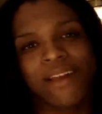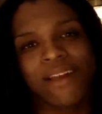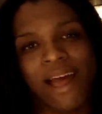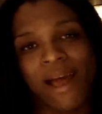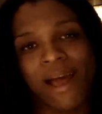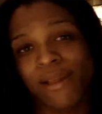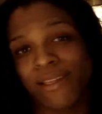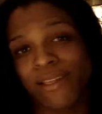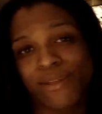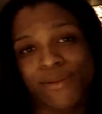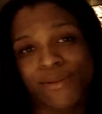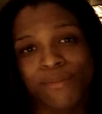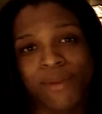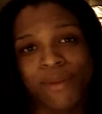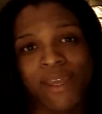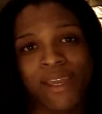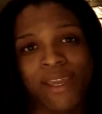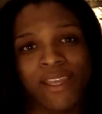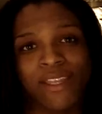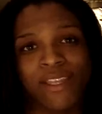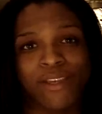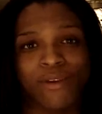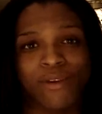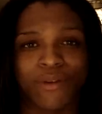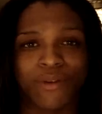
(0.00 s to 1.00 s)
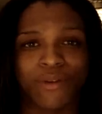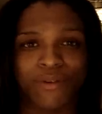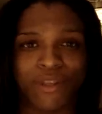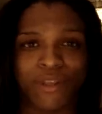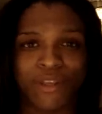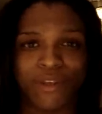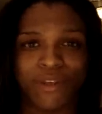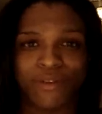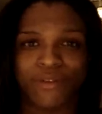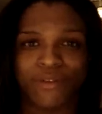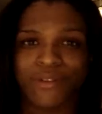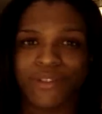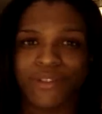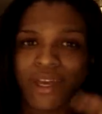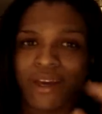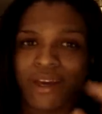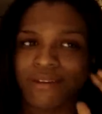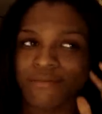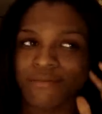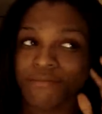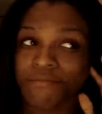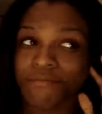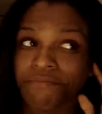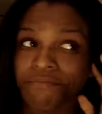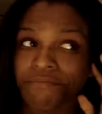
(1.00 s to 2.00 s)
I do me and you do you,
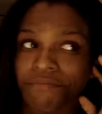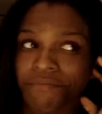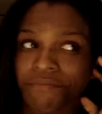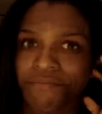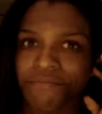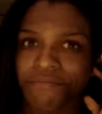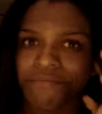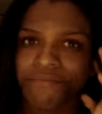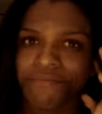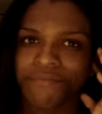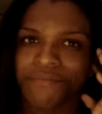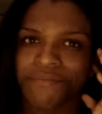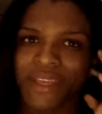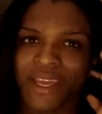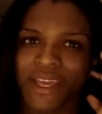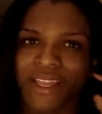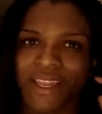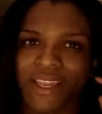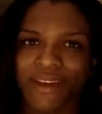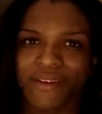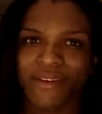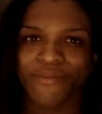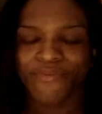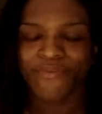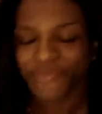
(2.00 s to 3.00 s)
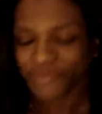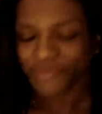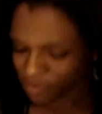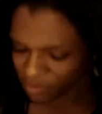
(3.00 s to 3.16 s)
so hello.